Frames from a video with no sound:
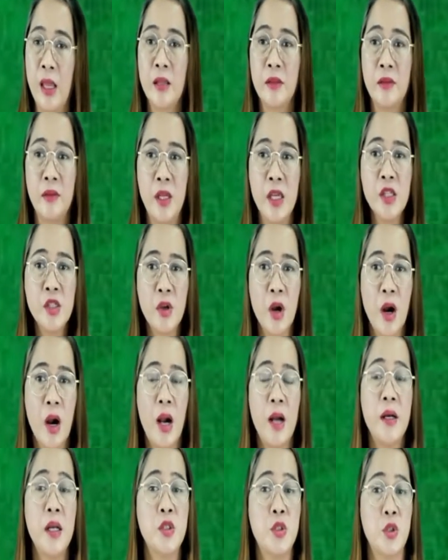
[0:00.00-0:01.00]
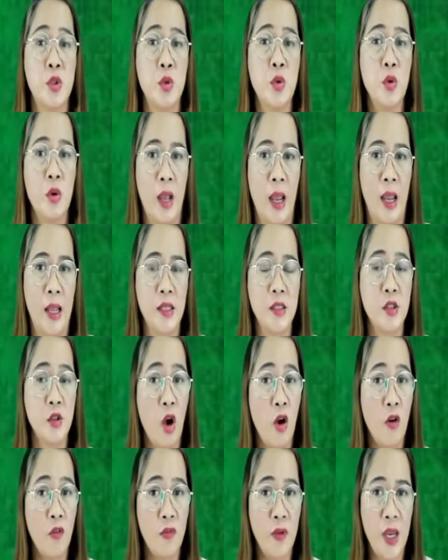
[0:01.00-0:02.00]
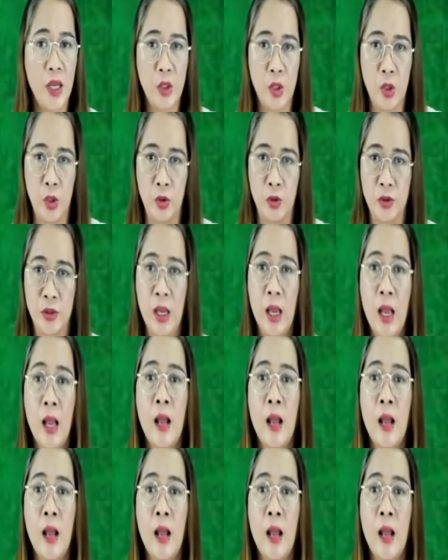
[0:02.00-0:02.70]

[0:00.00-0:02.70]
These are the two kinds of igneous,